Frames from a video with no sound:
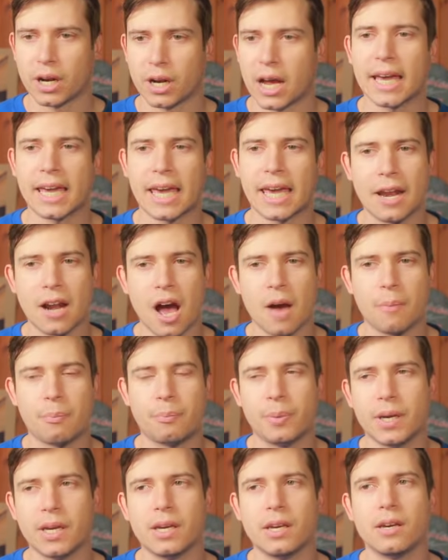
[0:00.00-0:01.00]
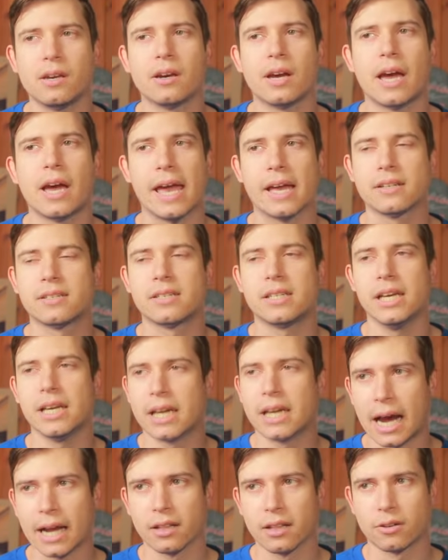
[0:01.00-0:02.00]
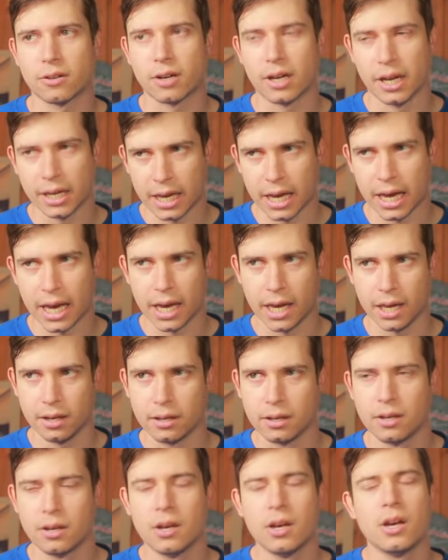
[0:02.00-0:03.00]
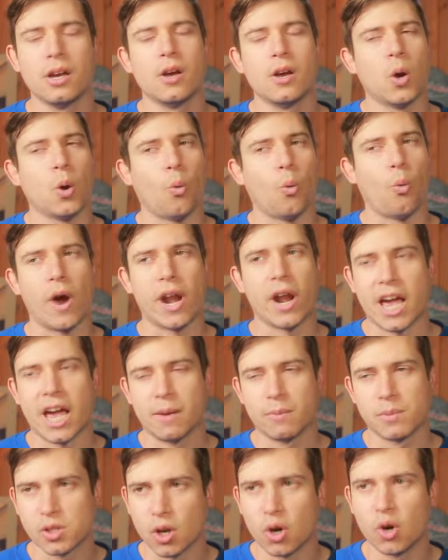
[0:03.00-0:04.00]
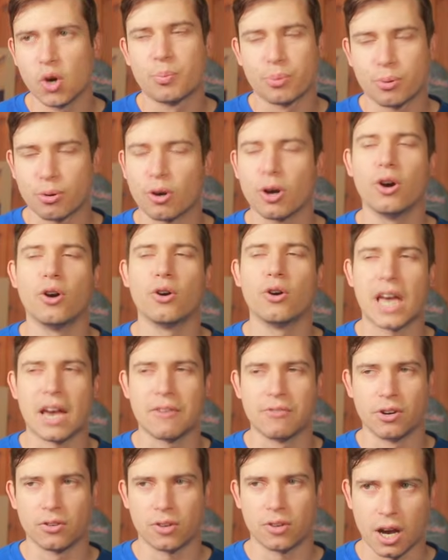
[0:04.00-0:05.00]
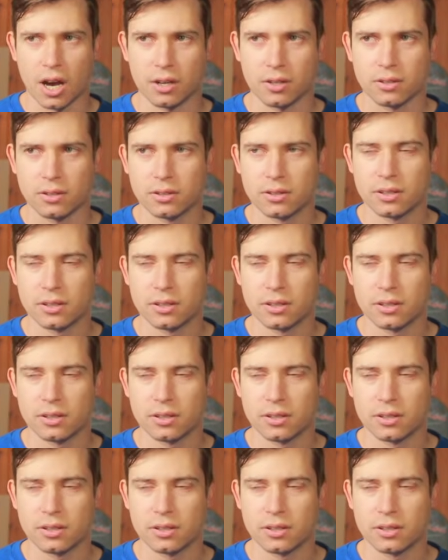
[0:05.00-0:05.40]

I cannot be anti-Kyler again when I am so pro Kevin O'Connell.